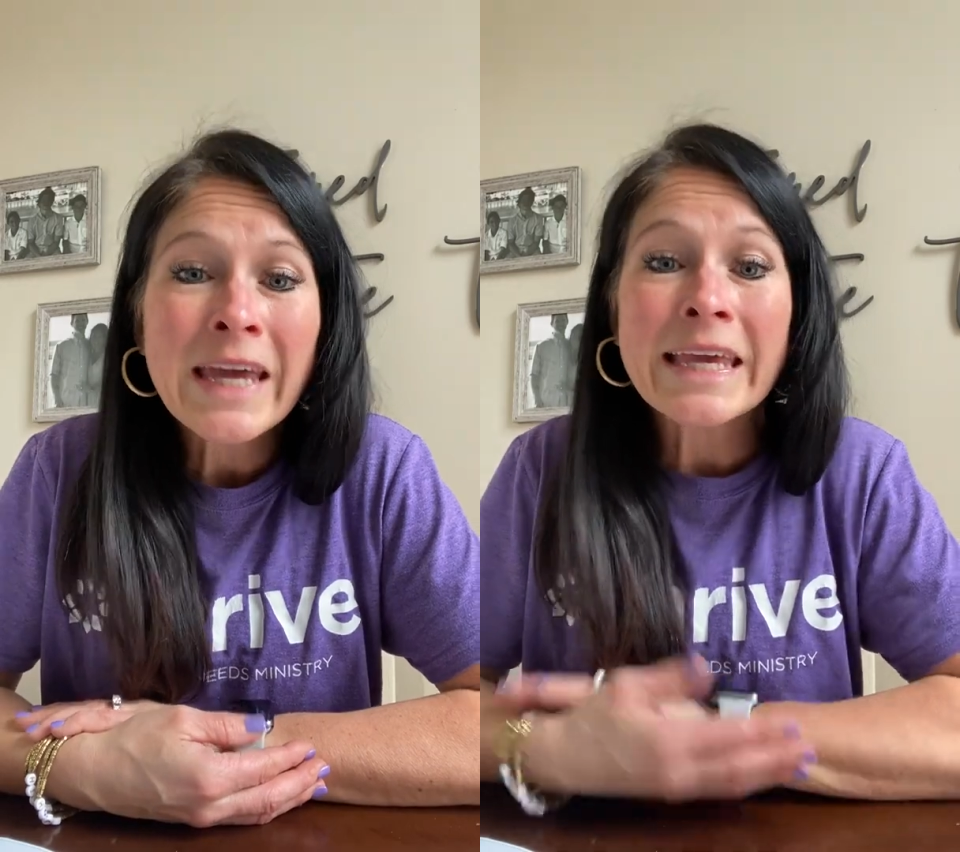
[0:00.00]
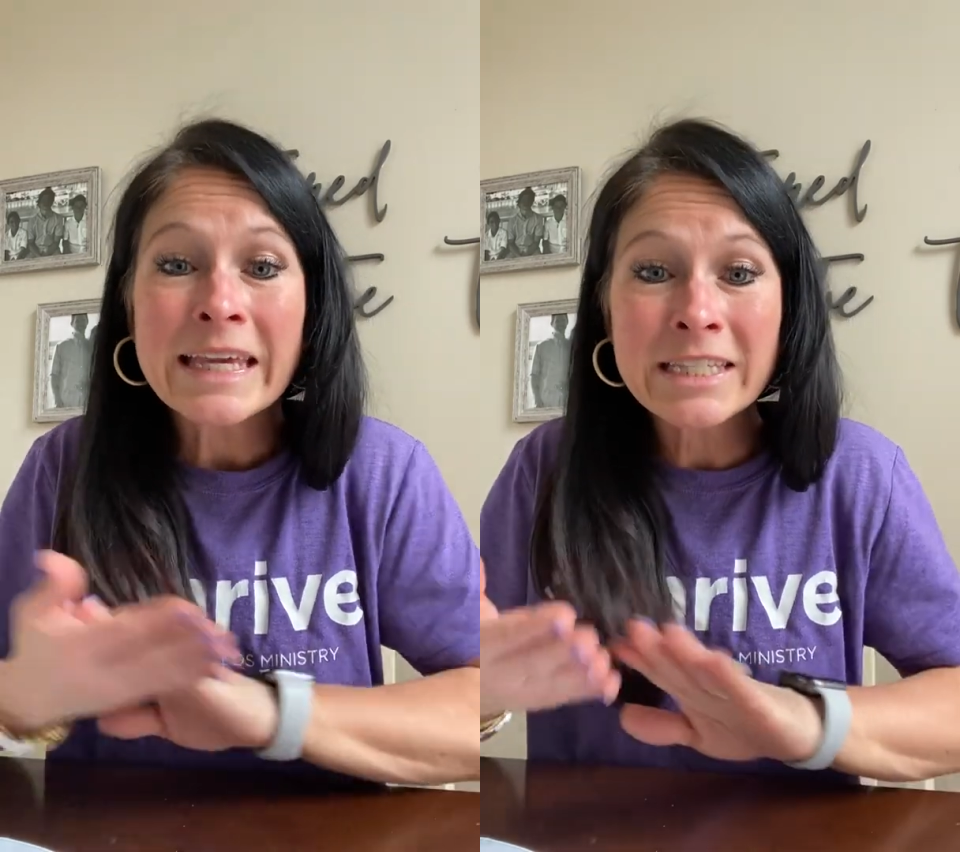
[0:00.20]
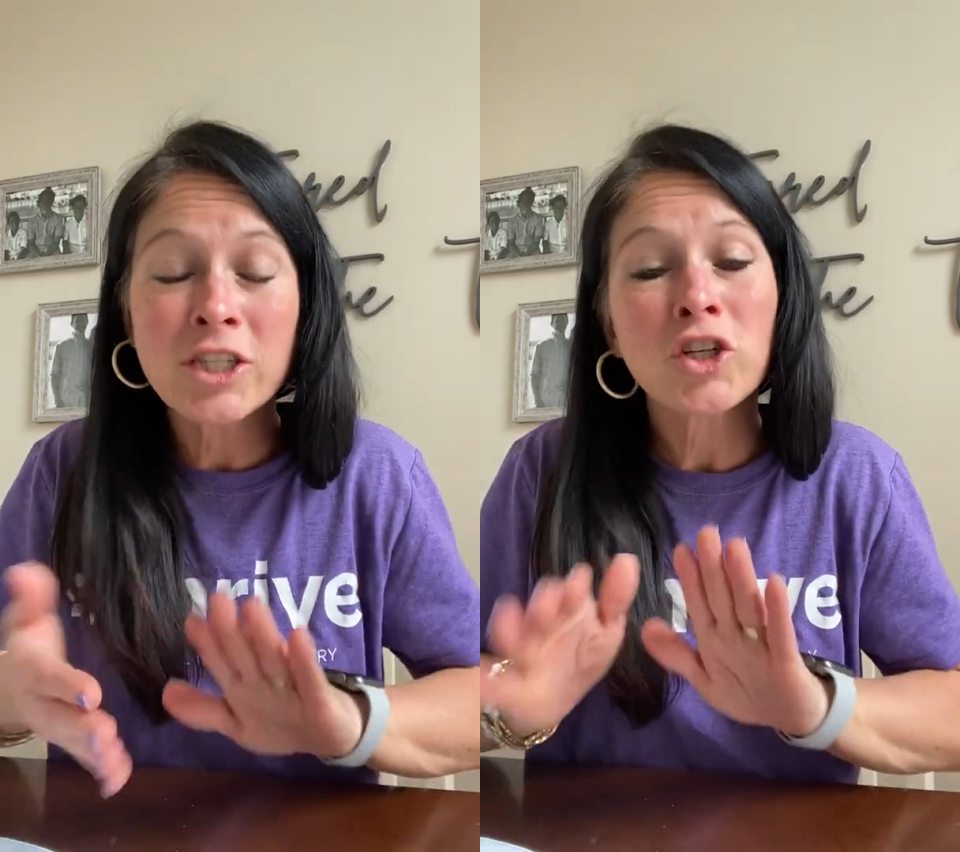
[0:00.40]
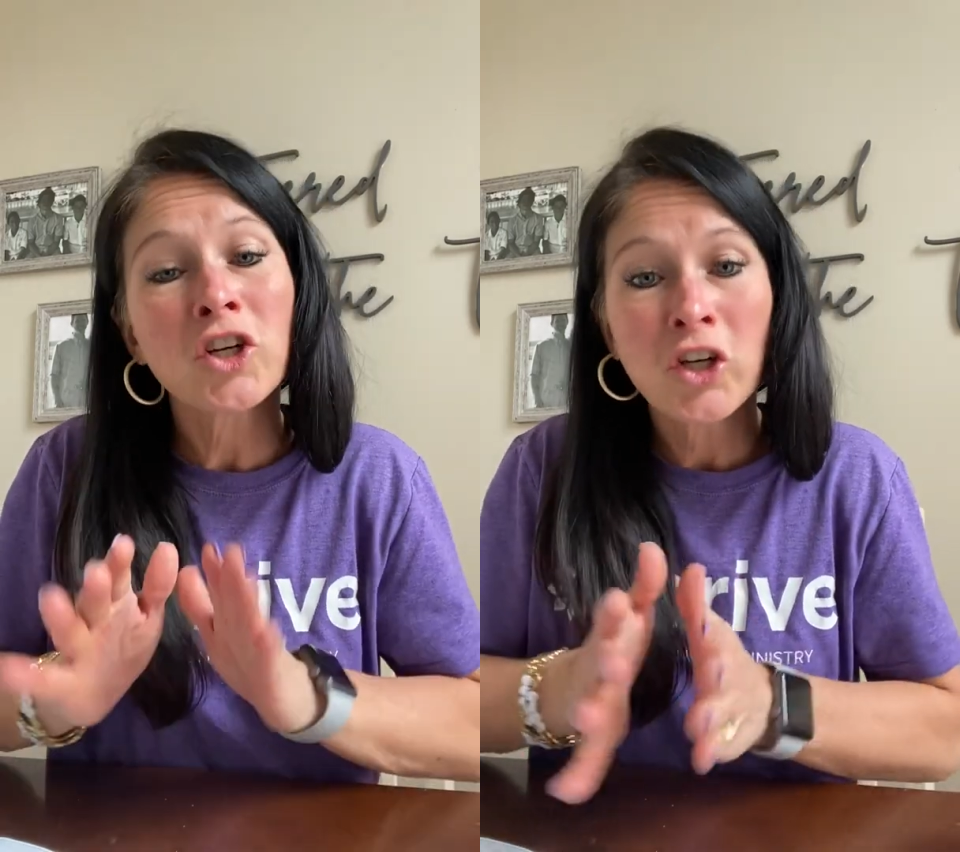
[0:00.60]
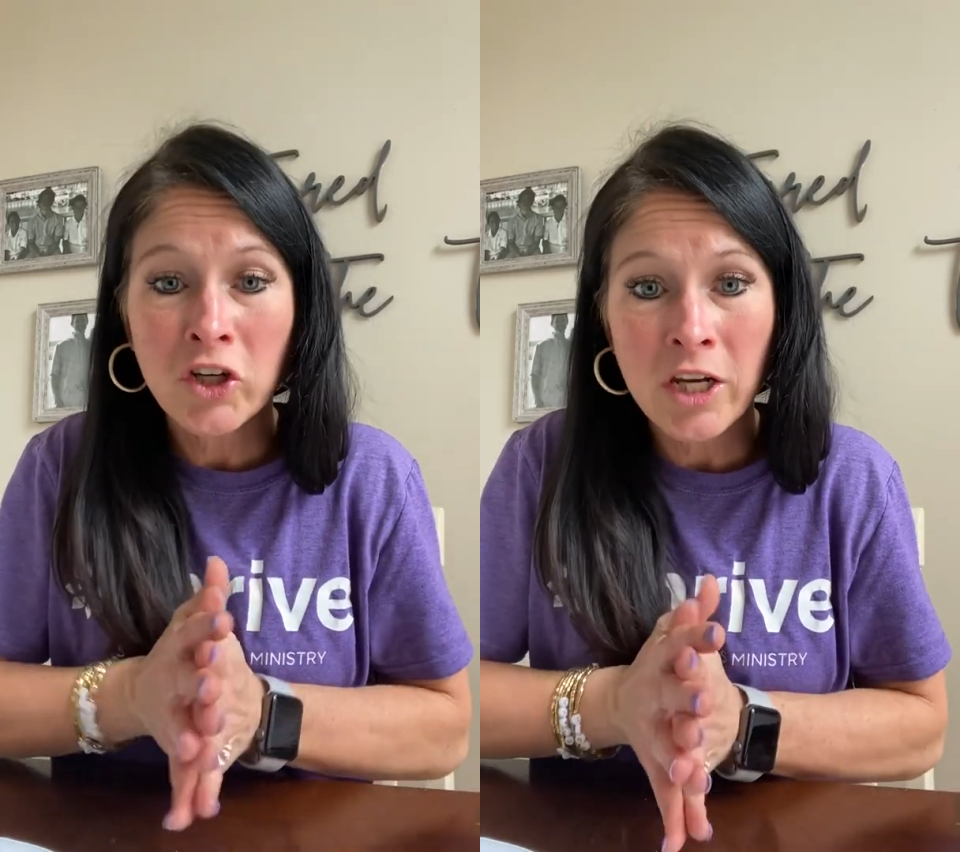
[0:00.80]

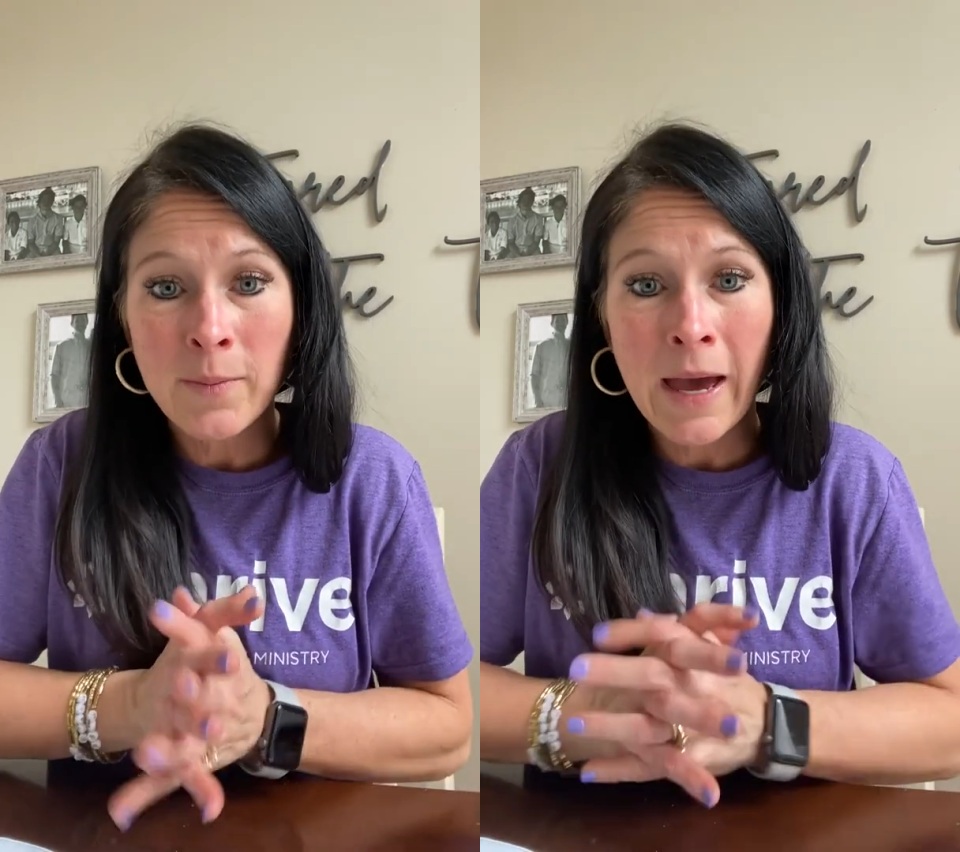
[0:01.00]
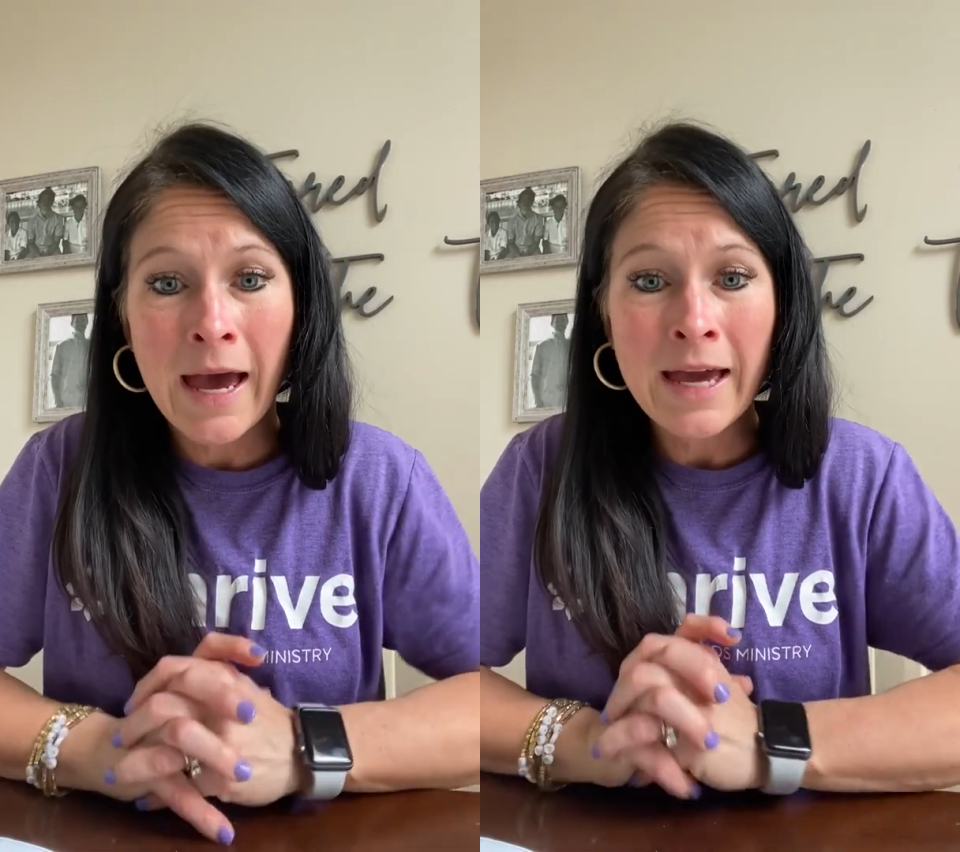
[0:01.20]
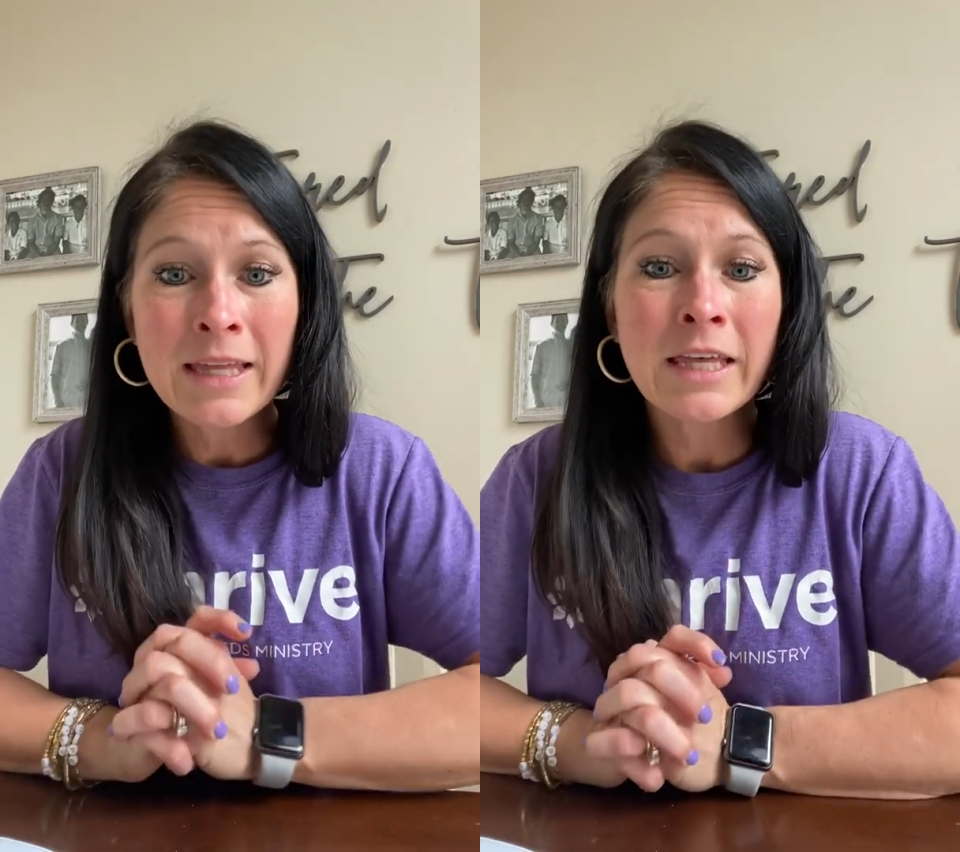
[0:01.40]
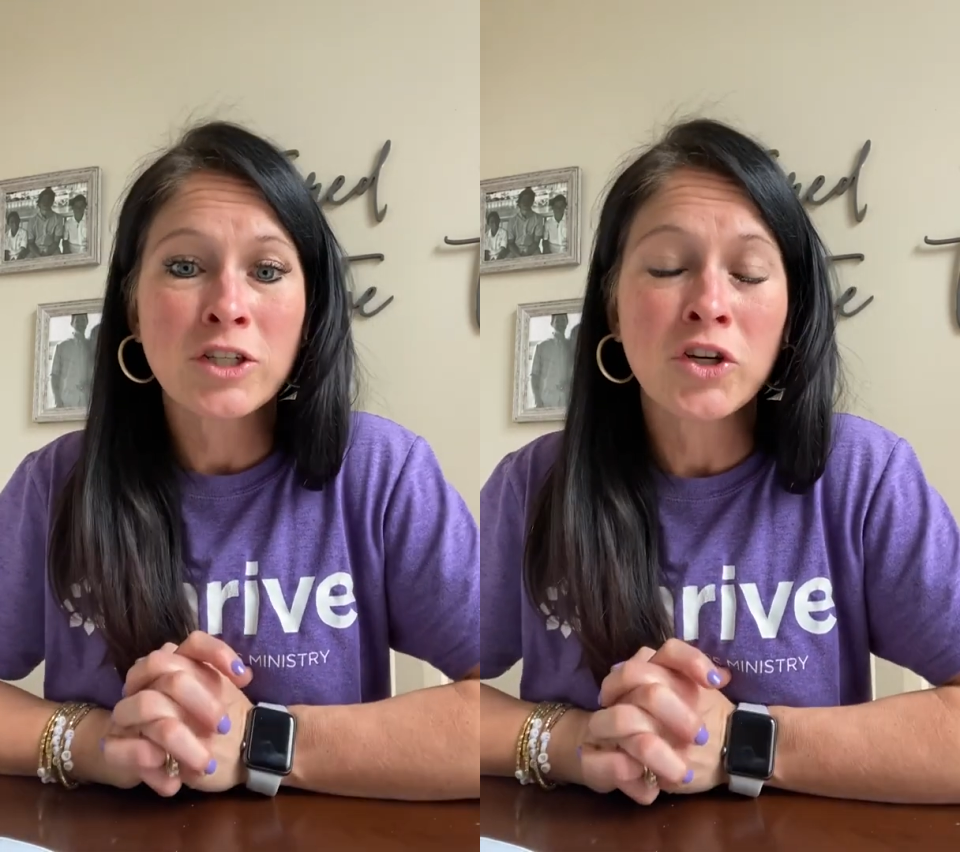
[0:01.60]
Easter goodie bag that